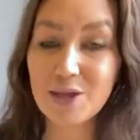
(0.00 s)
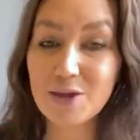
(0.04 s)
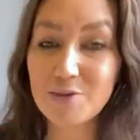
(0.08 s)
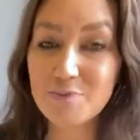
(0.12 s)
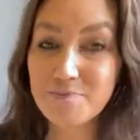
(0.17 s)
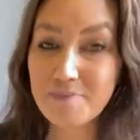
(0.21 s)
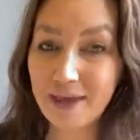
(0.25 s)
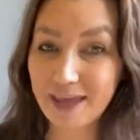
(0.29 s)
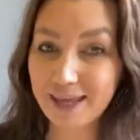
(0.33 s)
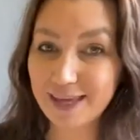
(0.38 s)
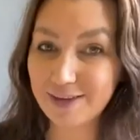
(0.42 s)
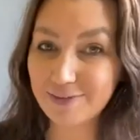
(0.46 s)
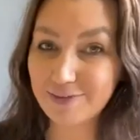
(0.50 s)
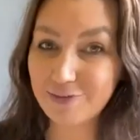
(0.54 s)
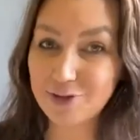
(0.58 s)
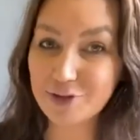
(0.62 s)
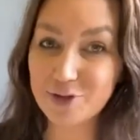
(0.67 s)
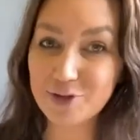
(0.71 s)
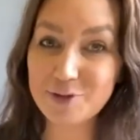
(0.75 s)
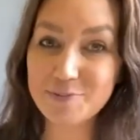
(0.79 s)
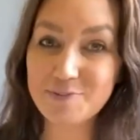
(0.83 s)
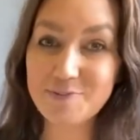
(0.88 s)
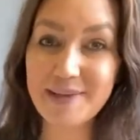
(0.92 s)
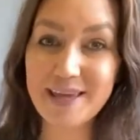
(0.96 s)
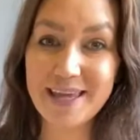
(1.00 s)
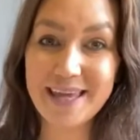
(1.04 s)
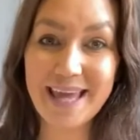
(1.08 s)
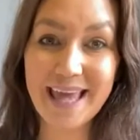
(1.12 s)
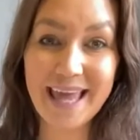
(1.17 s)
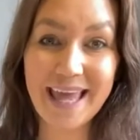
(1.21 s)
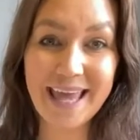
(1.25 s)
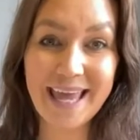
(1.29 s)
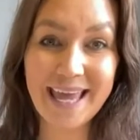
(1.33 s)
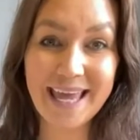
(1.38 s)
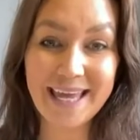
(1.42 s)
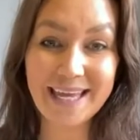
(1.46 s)
You may have joined me
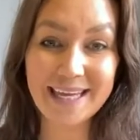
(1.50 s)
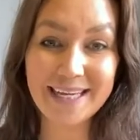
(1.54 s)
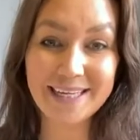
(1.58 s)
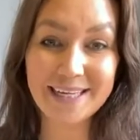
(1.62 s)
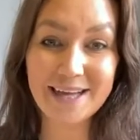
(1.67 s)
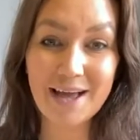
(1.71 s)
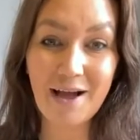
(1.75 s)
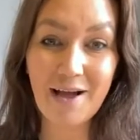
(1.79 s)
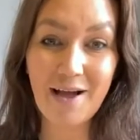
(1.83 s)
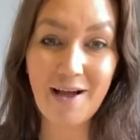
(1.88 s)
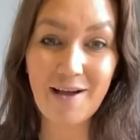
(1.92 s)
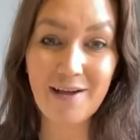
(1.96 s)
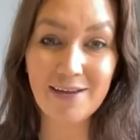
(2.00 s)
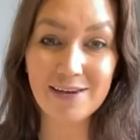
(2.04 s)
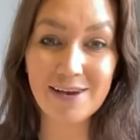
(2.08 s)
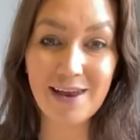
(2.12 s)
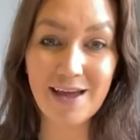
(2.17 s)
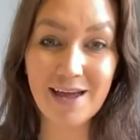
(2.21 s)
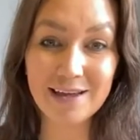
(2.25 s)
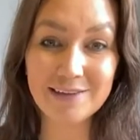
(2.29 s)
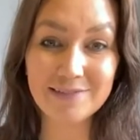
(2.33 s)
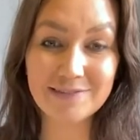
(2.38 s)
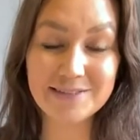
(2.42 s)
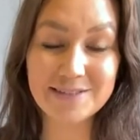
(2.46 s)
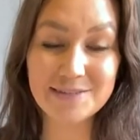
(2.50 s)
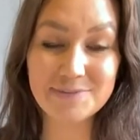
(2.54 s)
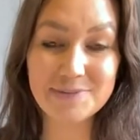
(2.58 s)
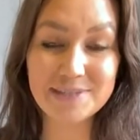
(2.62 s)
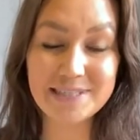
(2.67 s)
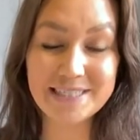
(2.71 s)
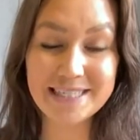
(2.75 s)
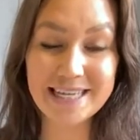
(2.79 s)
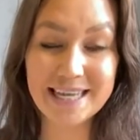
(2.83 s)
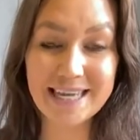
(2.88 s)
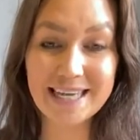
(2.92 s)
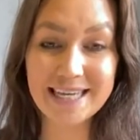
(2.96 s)
in our lives that we
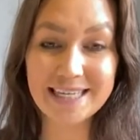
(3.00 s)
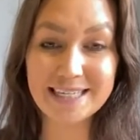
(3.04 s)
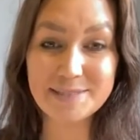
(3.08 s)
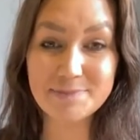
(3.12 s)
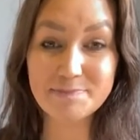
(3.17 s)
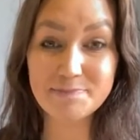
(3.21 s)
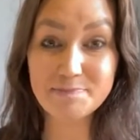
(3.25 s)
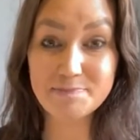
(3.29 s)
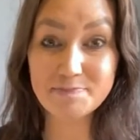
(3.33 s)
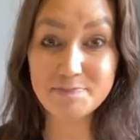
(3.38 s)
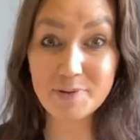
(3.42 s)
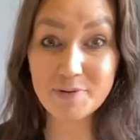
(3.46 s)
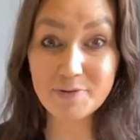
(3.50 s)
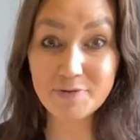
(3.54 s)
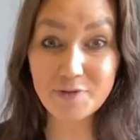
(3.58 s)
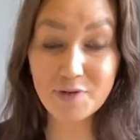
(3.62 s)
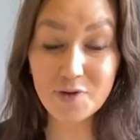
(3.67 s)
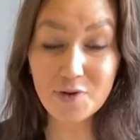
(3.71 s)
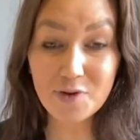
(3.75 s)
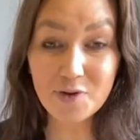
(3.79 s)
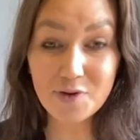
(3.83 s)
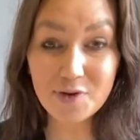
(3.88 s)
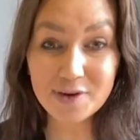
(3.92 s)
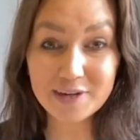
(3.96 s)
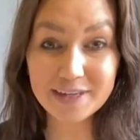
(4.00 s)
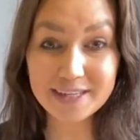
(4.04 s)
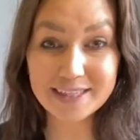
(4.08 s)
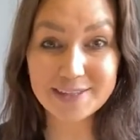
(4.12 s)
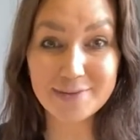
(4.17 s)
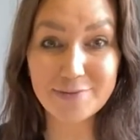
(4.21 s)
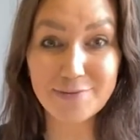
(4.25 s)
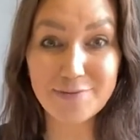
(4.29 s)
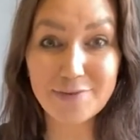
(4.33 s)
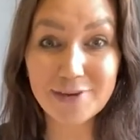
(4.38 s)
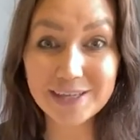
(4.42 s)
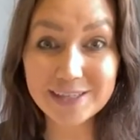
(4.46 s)
did before in
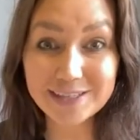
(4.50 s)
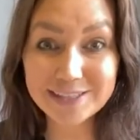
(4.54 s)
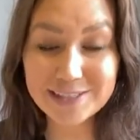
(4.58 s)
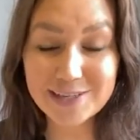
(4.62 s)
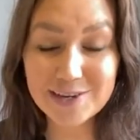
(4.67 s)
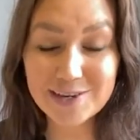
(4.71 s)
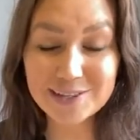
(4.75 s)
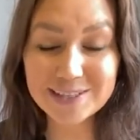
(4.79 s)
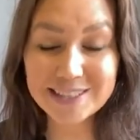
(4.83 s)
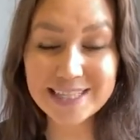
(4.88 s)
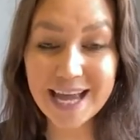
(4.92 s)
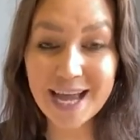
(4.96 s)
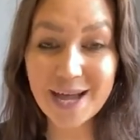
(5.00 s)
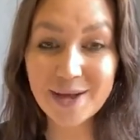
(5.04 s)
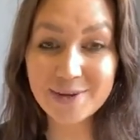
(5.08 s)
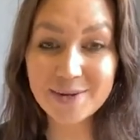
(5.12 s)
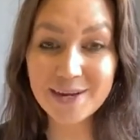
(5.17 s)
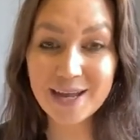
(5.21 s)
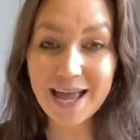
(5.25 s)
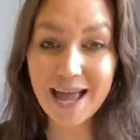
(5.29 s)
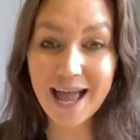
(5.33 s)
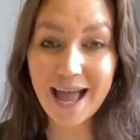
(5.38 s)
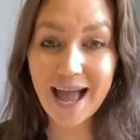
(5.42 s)
the first lockdown.